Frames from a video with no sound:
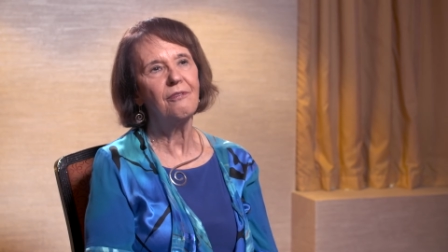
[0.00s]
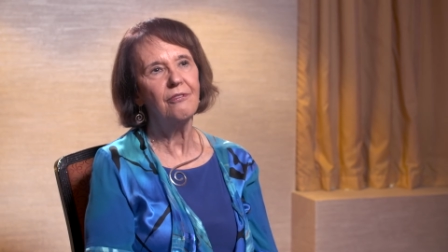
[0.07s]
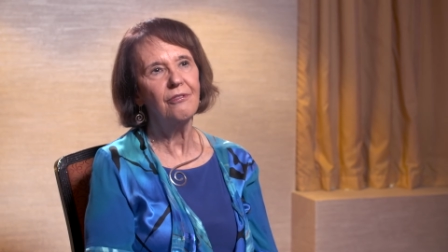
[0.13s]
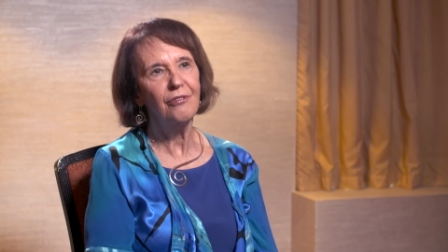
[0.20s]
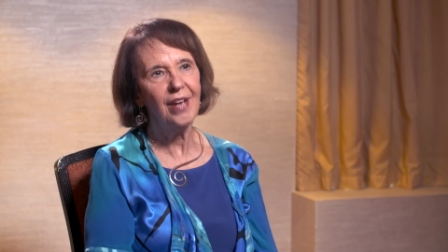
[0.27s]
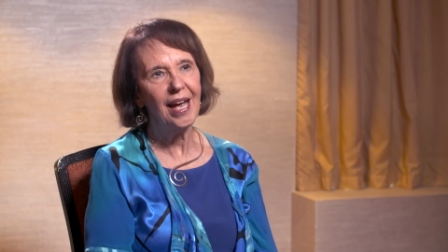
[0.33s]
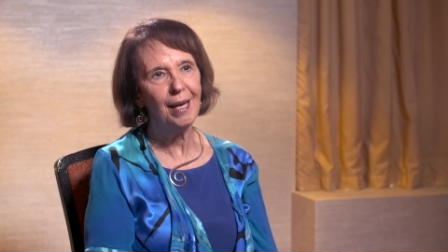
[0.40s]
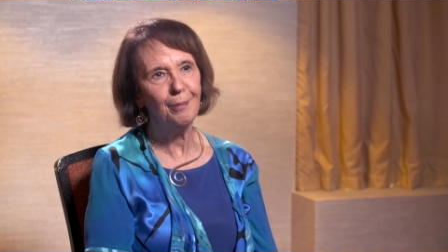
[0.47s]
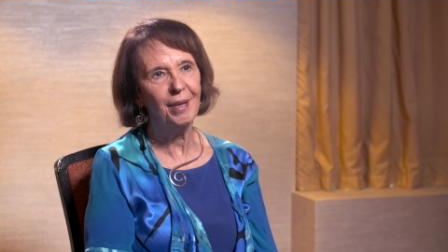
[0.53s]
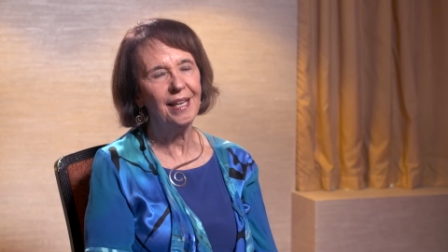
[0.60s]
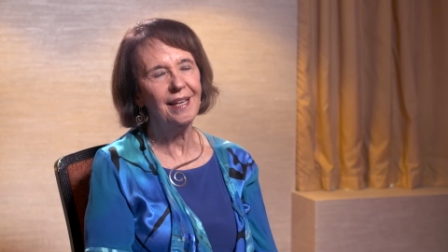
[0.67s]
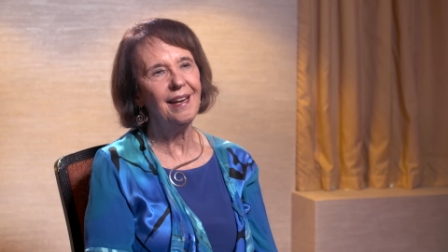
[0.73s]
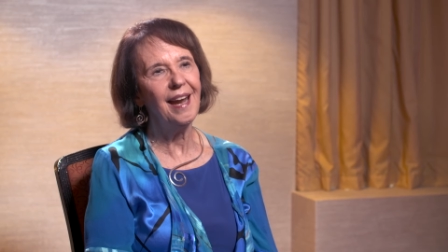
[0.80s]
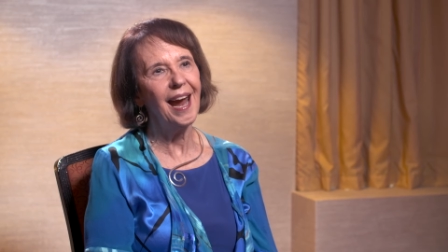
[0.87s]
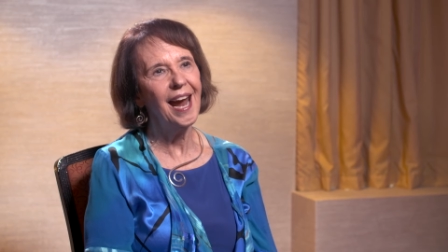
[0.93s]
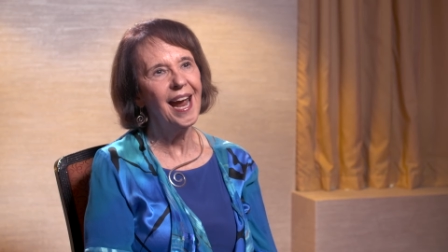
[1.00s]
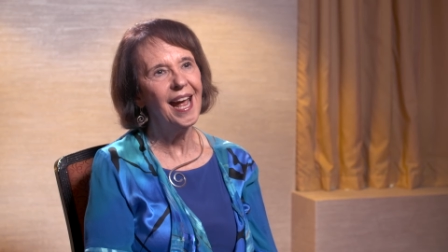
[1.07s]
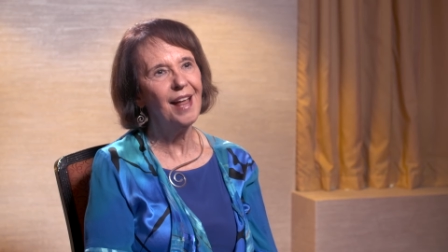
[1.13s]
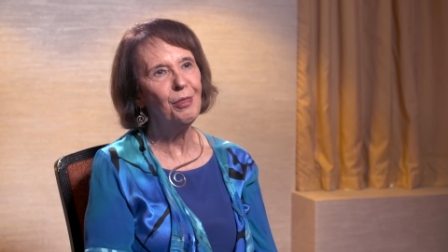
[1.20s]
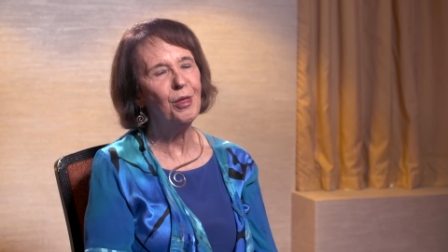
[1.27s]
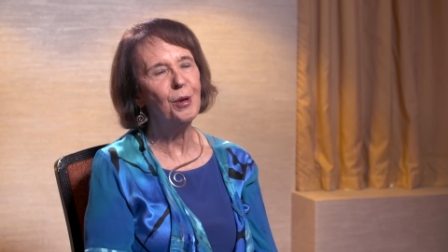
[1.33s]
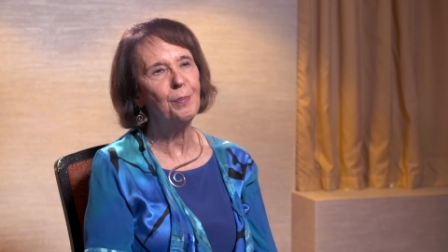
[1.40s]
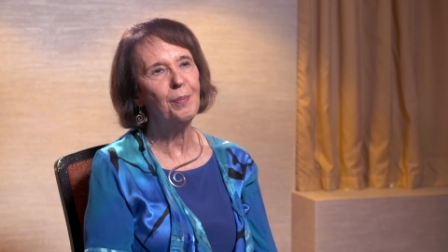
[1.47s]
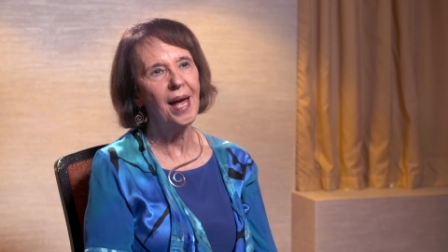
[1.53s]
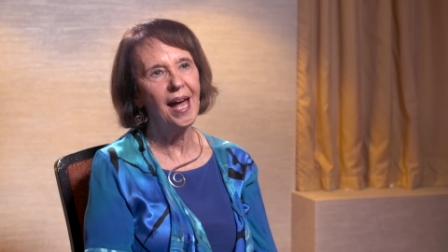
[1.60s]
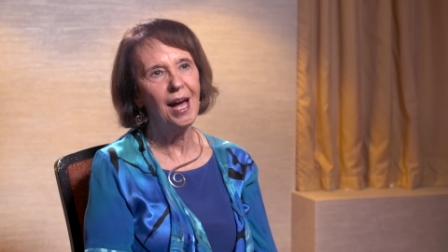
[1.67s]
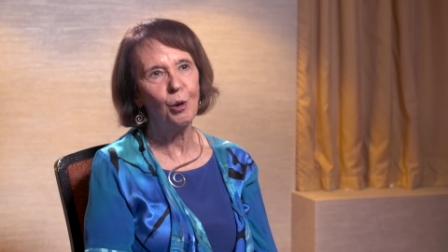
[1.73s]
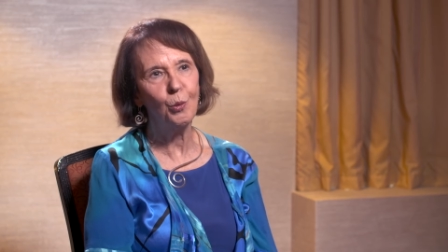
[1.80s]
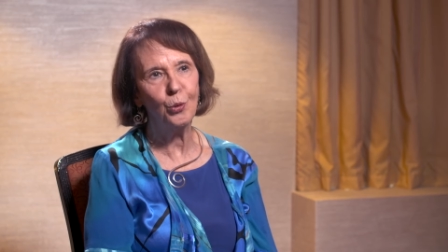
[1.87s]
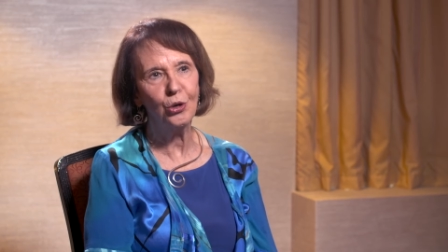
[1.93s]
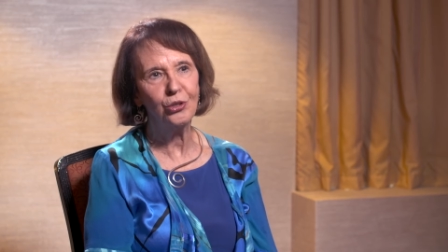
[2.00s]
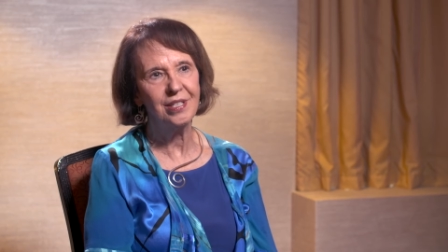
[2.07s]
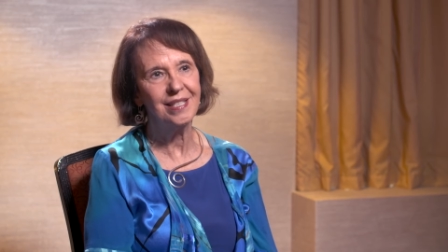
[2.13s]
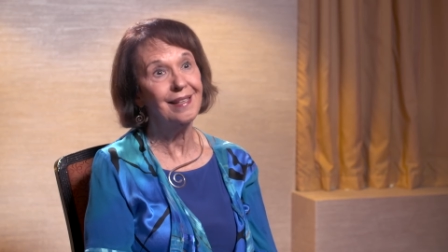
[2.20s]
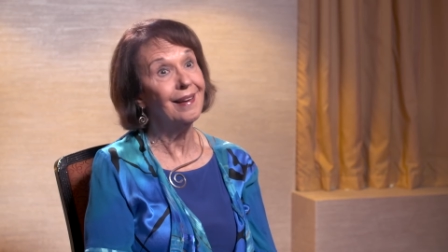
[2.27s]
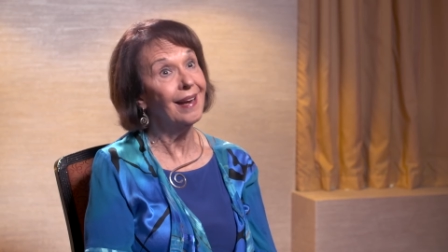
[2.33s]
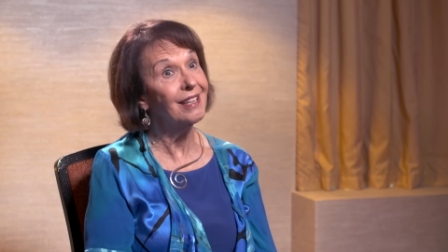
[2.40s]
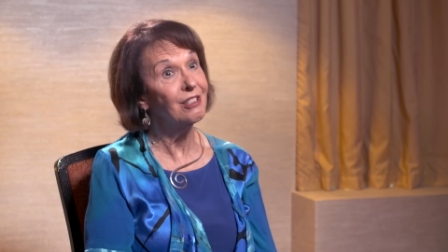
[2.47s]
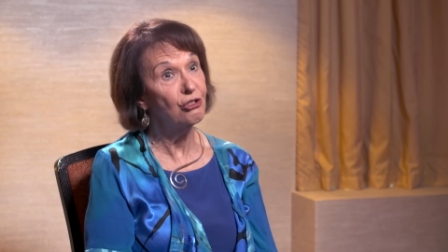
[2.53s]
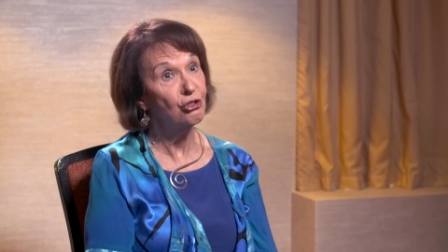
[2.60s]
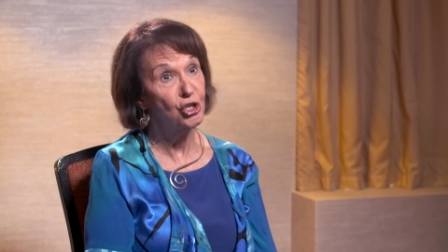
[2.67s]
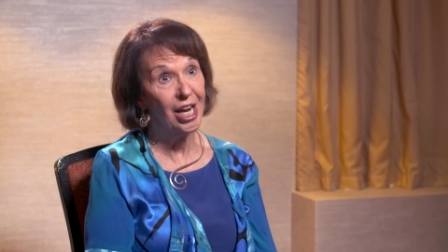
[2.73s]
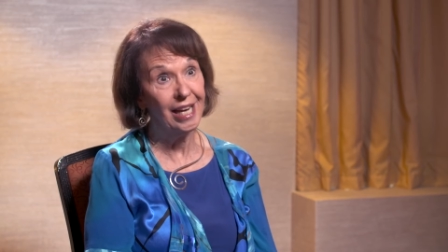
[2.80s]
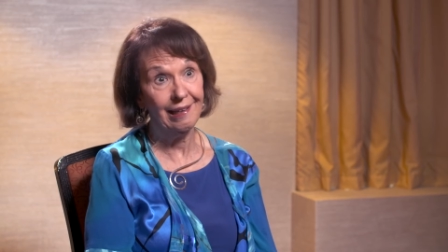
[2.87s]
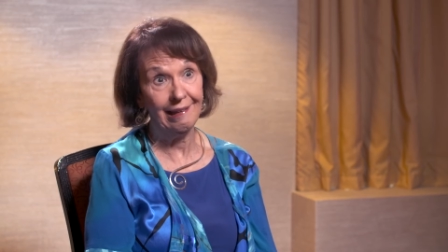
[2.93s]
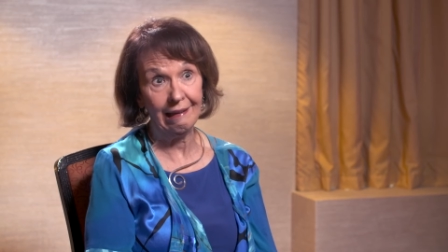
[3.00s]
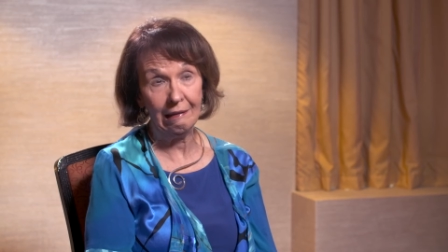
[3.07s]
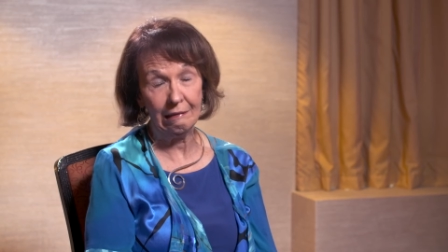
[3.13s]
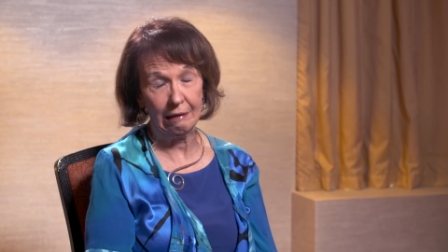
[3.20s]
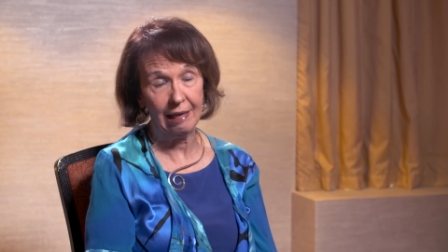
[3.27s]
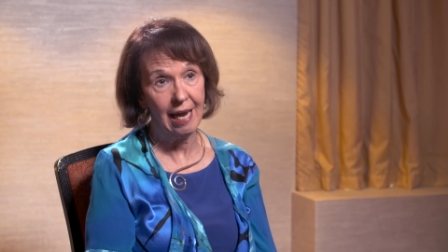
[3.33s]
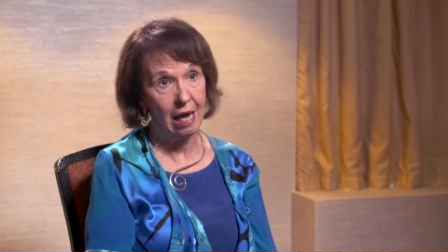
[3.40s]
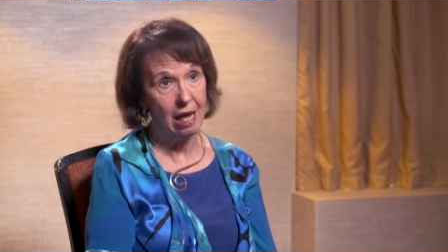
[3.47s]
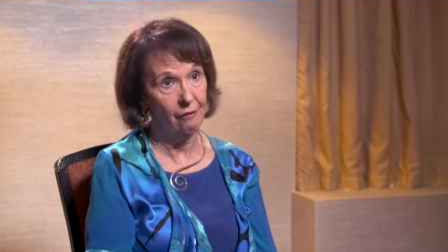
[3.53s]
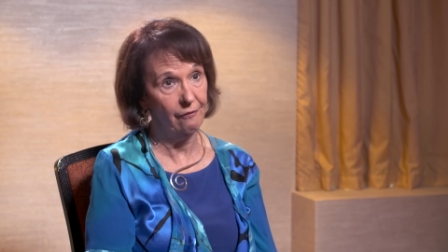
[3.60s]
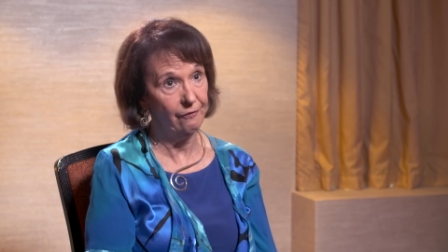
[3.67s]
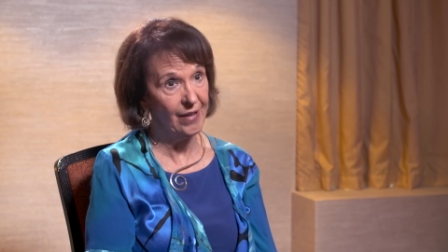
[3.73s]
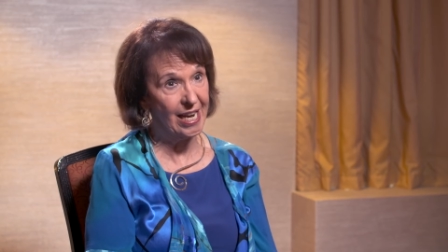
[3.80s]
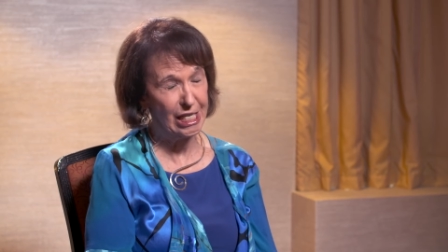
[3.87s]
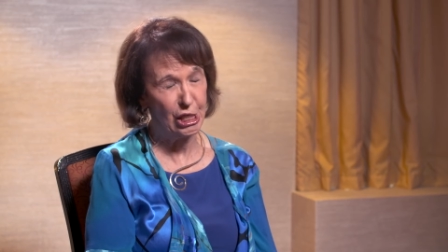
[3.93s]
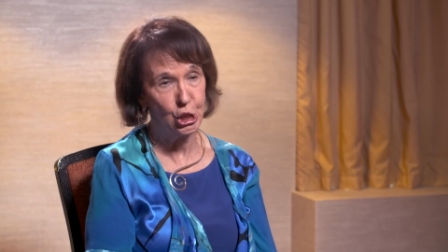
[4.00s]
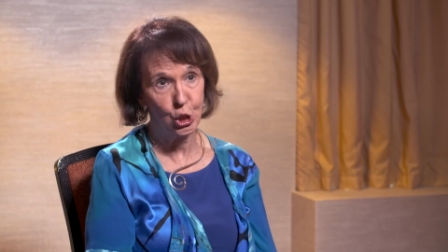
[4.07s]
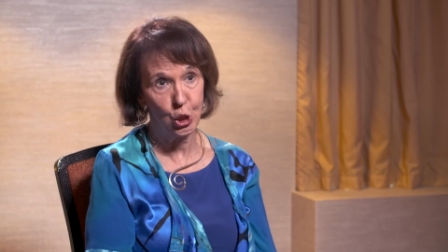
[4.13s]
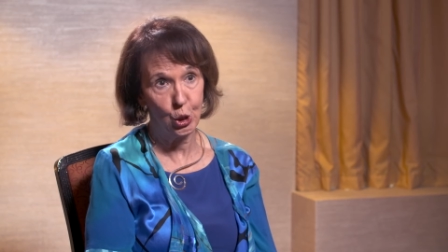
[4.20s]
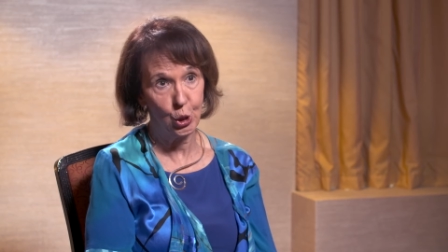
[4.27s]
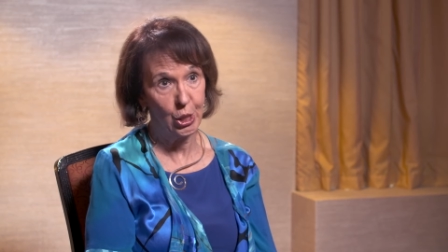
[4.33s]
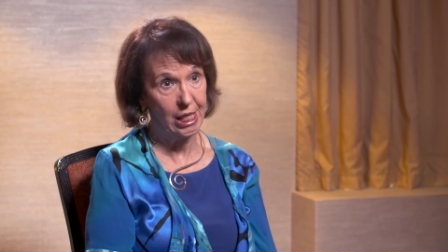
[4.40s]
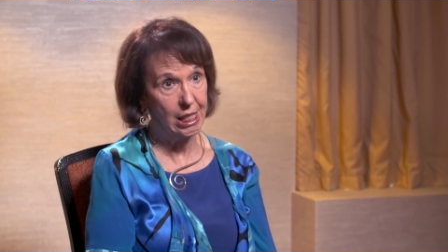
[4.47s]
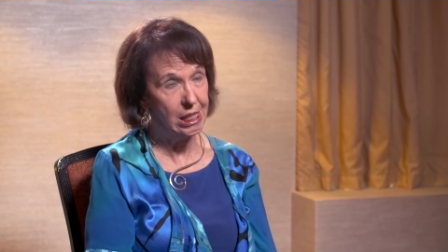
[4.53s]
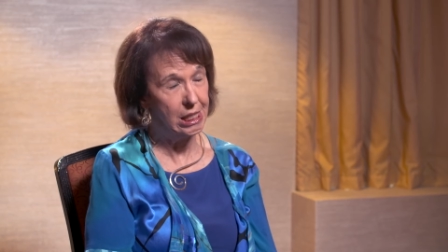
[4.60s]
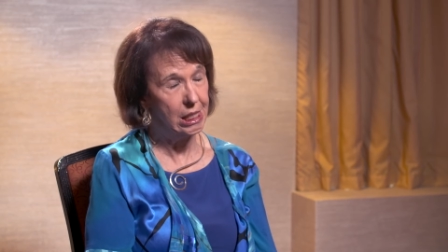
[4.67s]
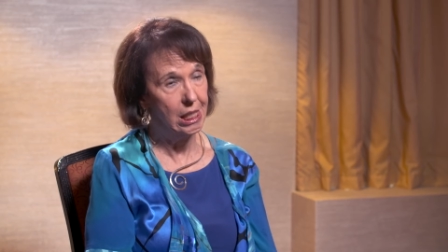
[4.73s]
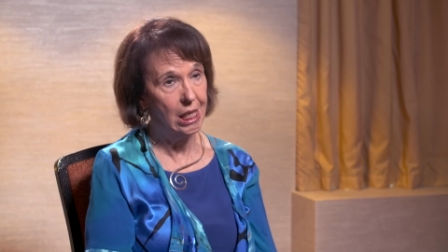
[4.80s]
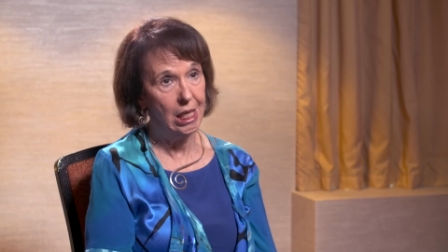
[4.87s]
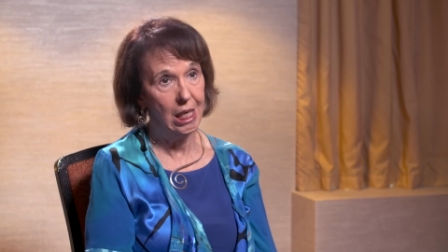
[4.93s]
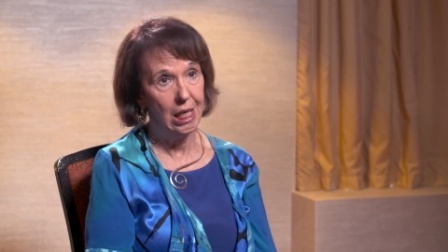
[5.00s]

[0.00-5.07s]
family had the power to get Jay kicked out faster than